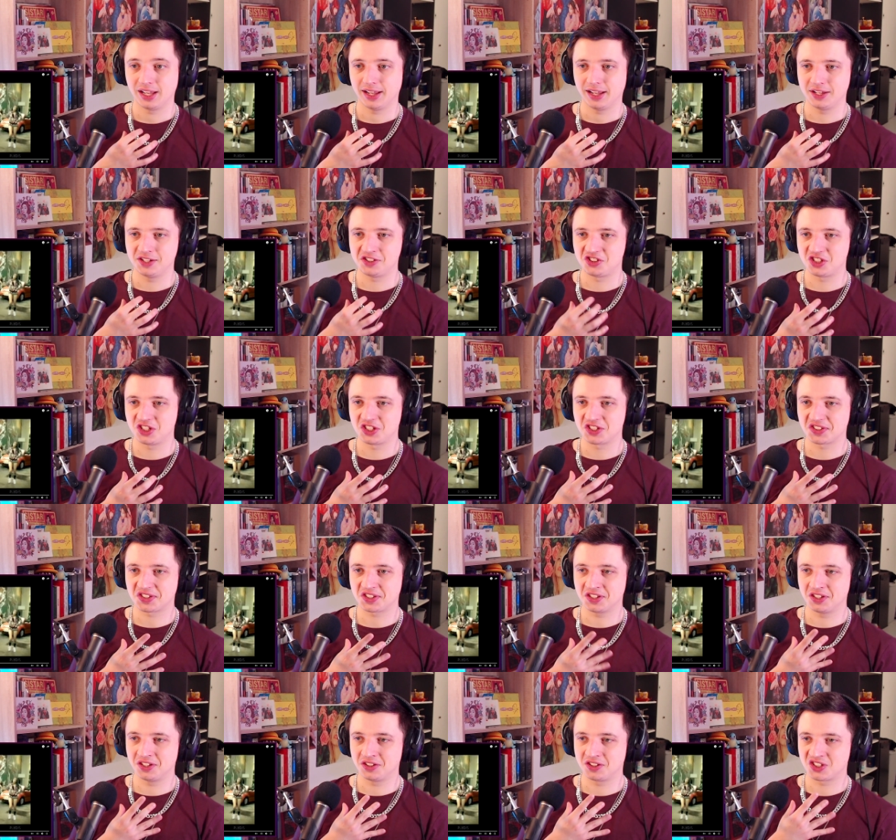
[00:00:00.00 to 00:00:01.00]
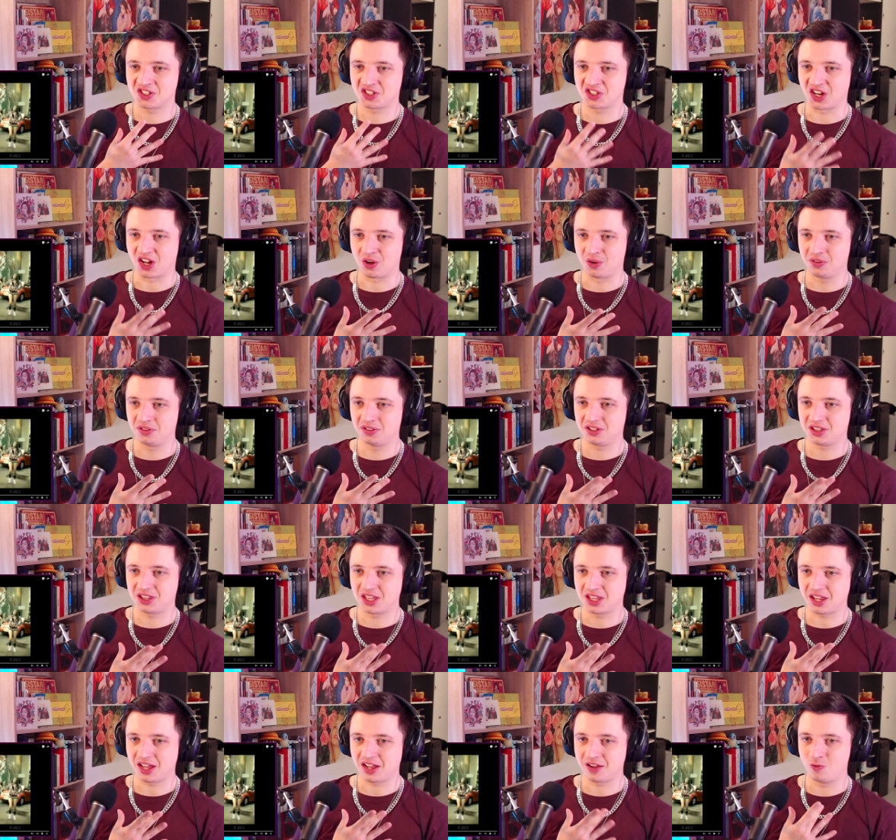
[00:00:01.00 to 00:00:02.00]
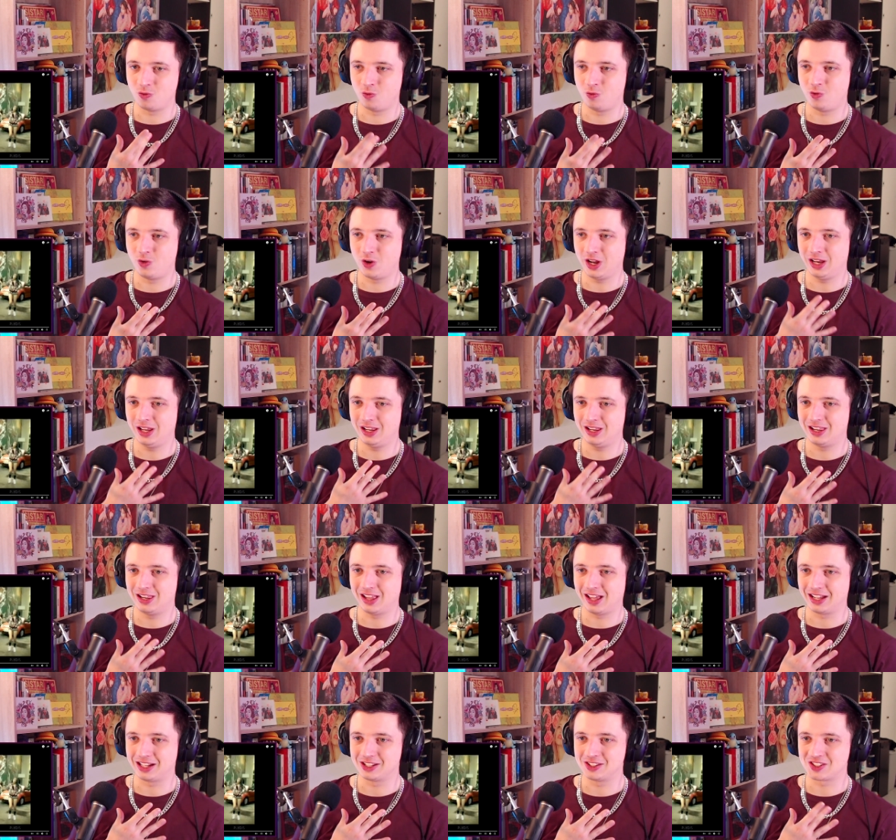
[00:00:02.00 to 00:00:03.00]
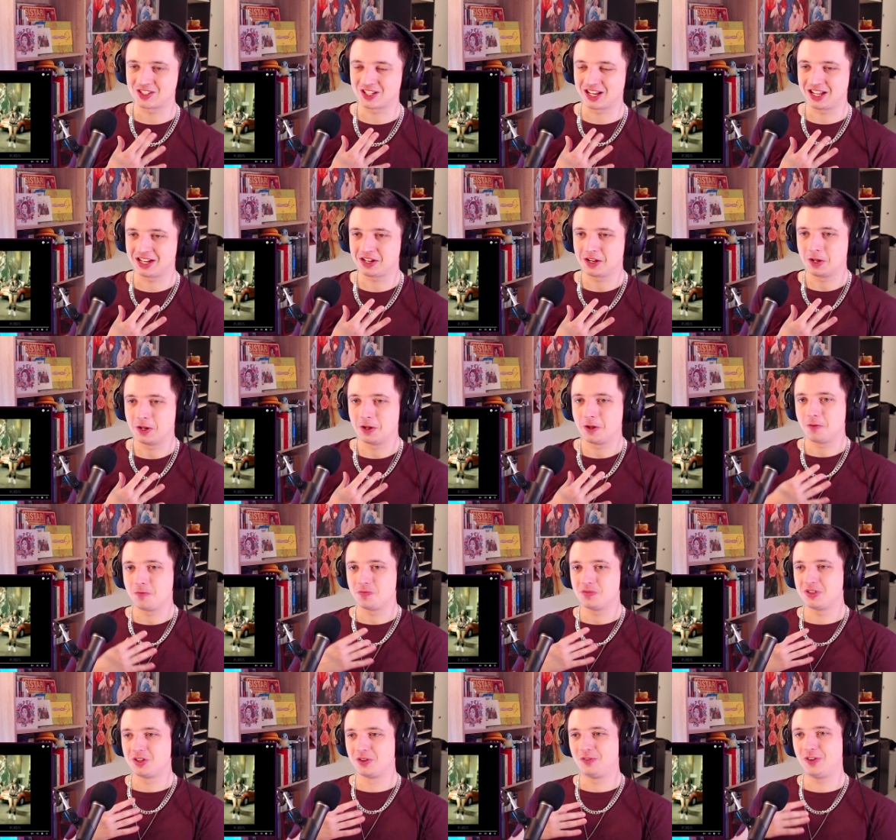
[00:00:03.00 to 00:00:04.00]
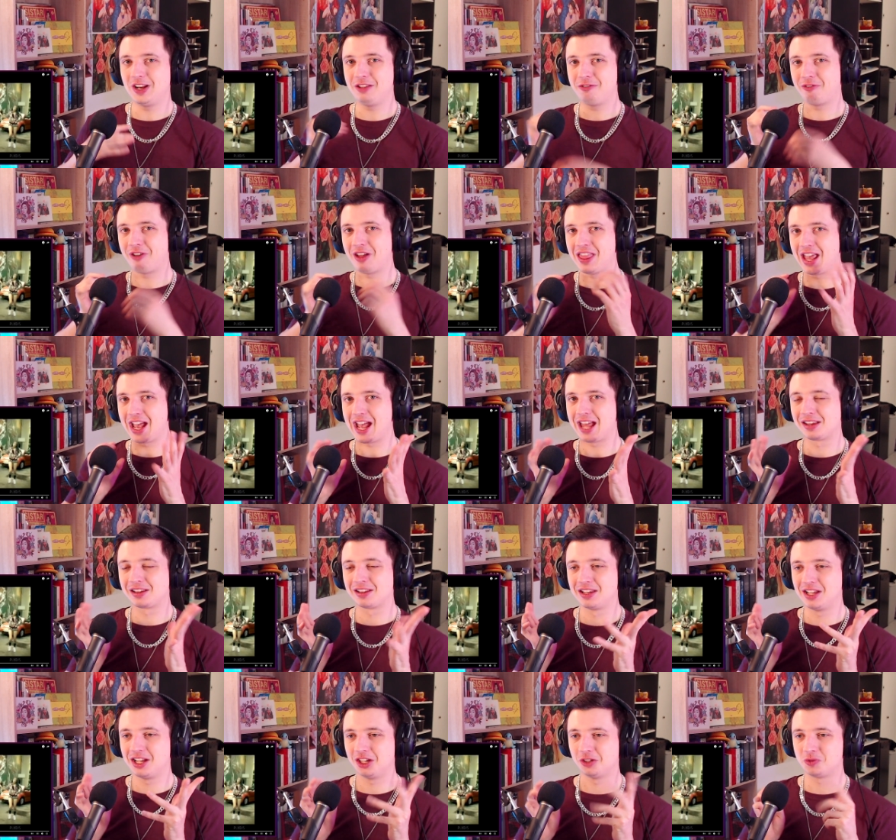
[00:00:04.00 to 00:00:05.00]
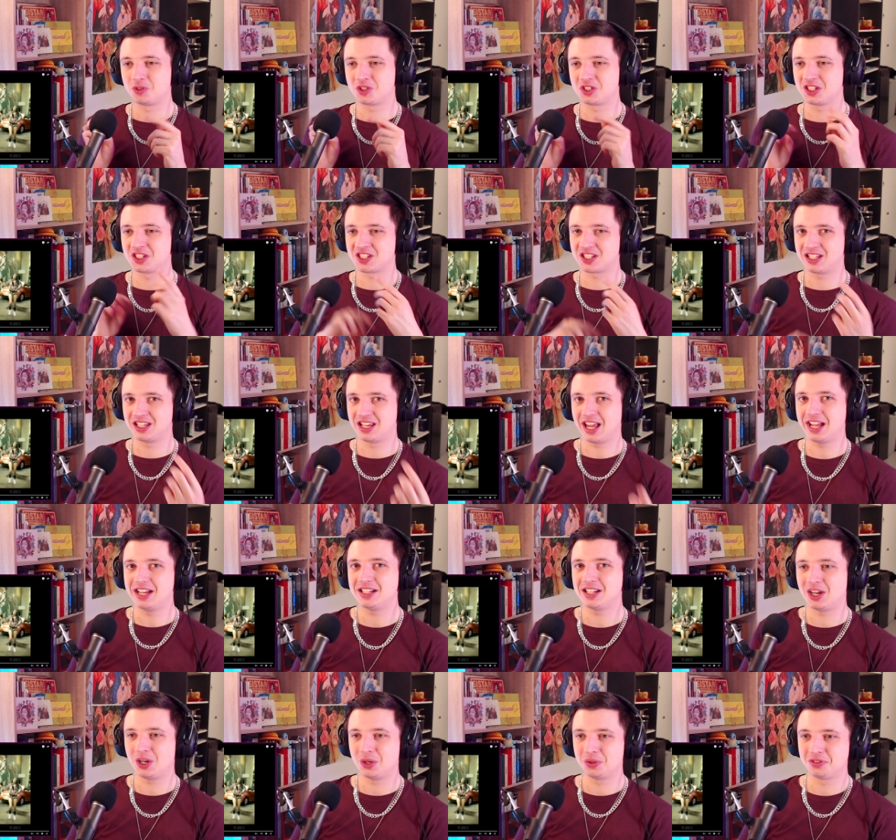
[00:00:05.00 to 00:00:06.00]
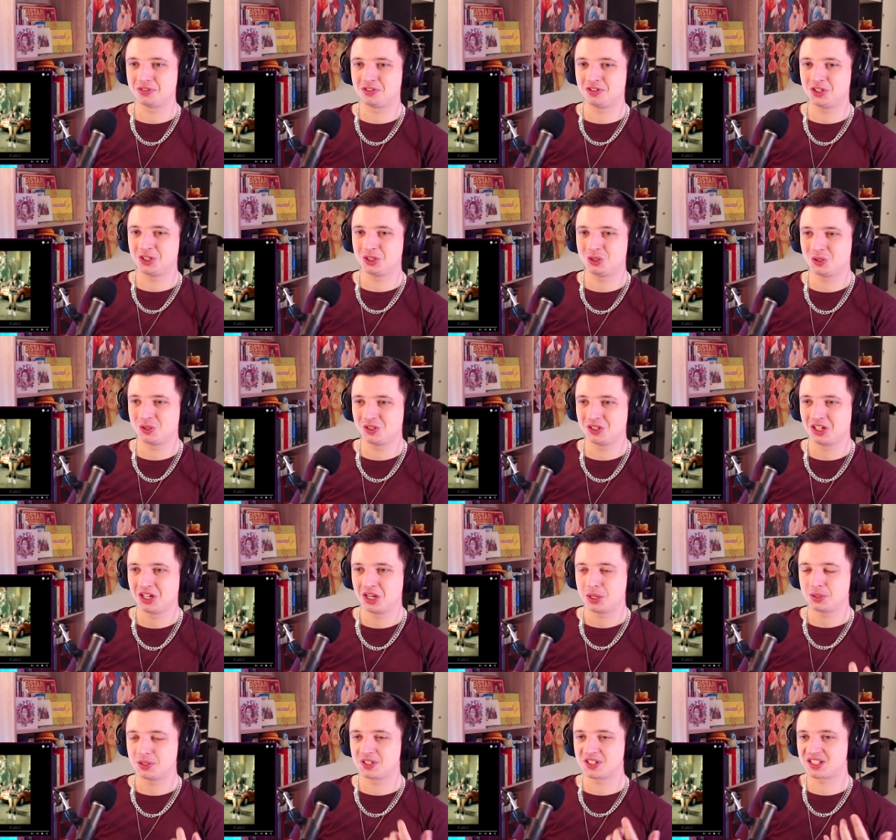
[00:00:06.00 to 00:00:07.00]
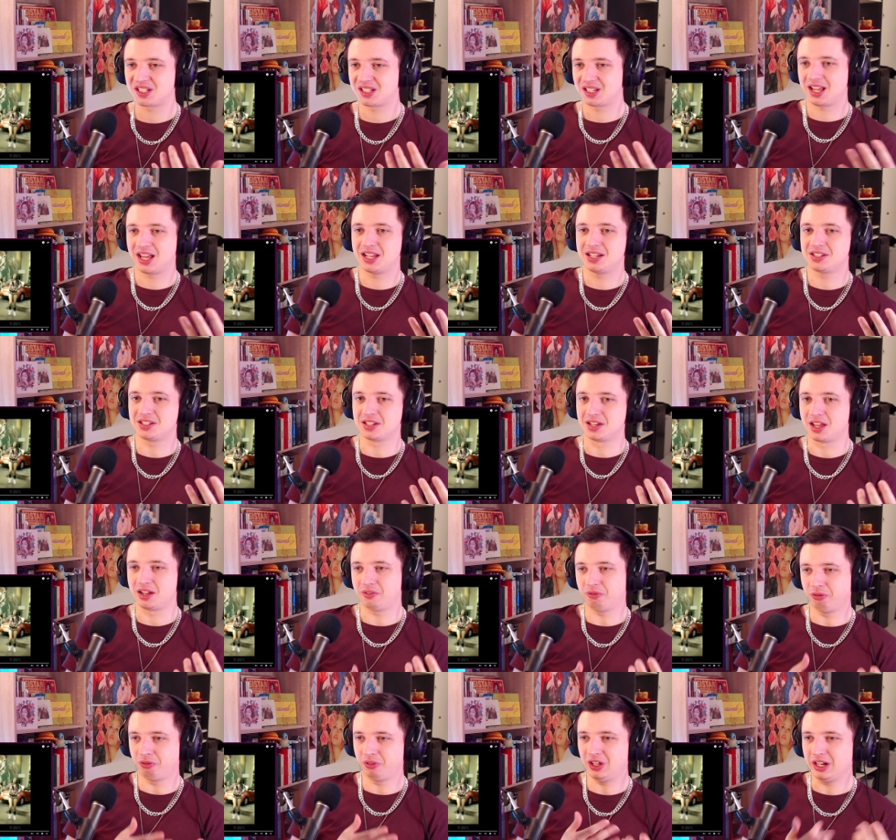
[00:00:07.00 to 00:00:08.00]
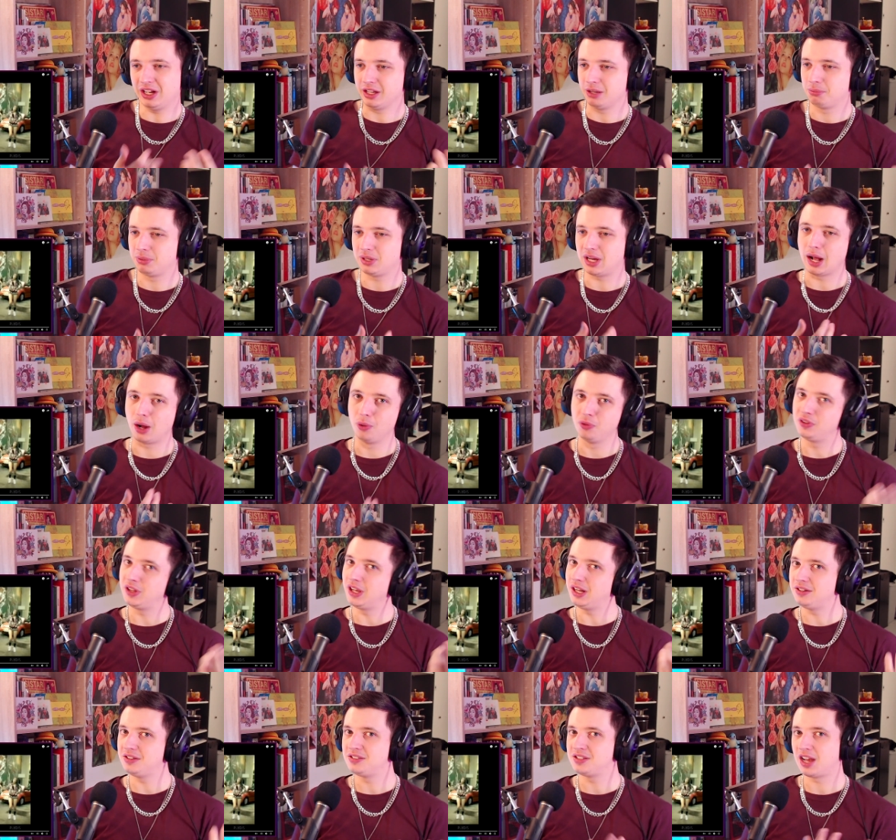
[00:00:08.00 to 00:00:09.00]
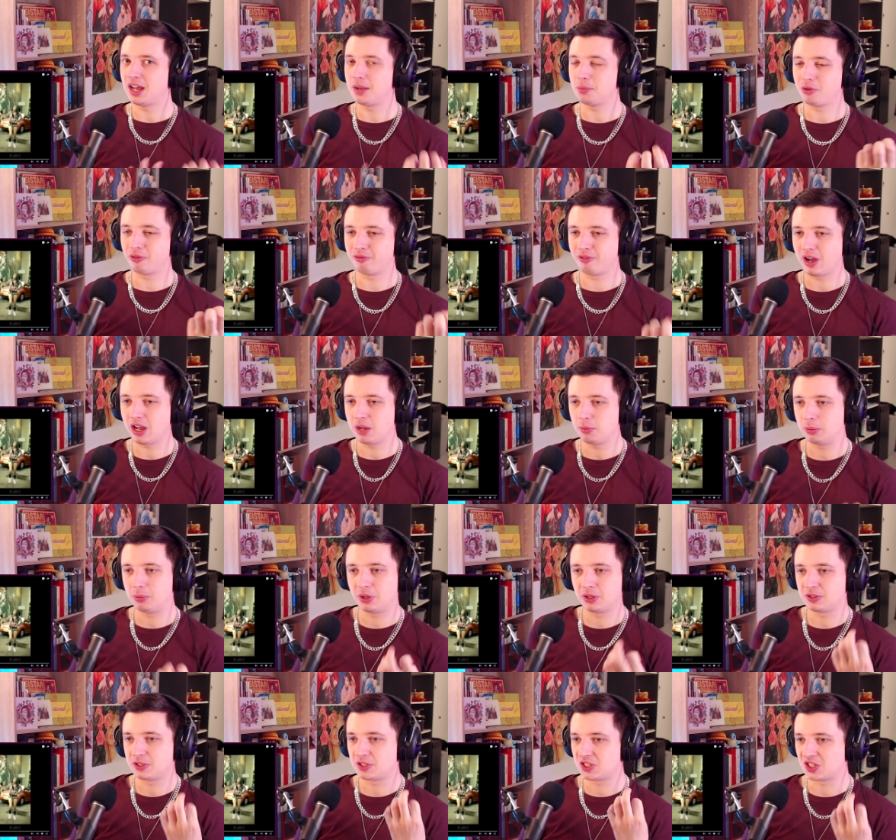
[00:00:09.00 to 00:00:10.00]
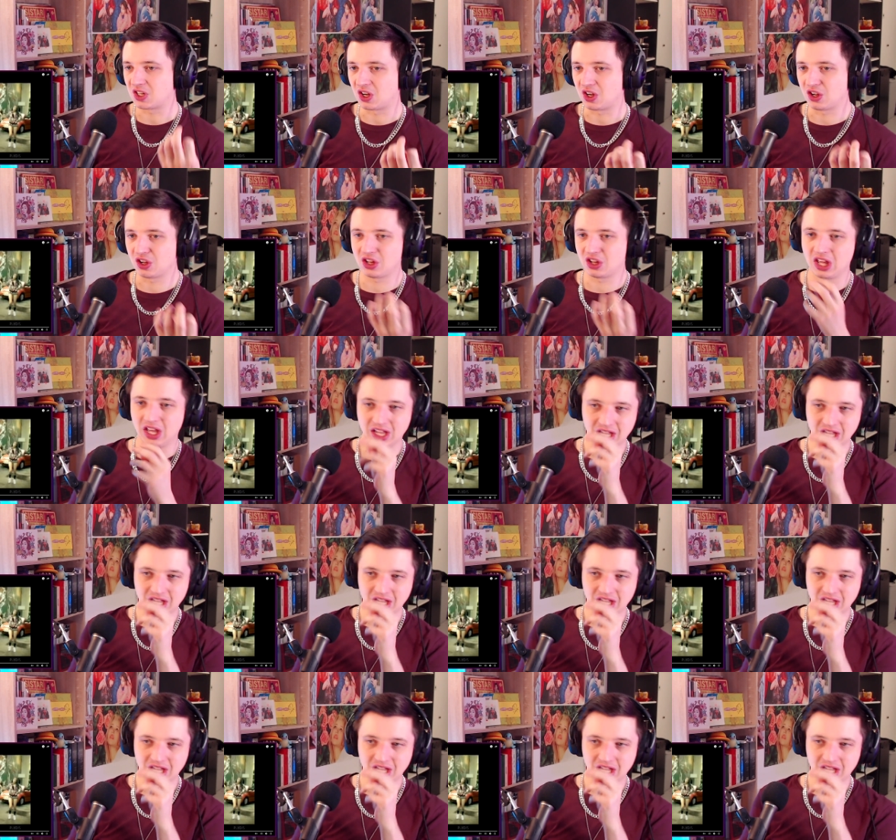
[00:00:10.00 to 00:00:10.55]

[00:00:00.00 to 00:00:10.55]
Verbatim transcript: It's just a sound that I really like. It's like the really fun ad libs, the slight auto tune, the slight like feeling a bit outdated type of vibe about the song.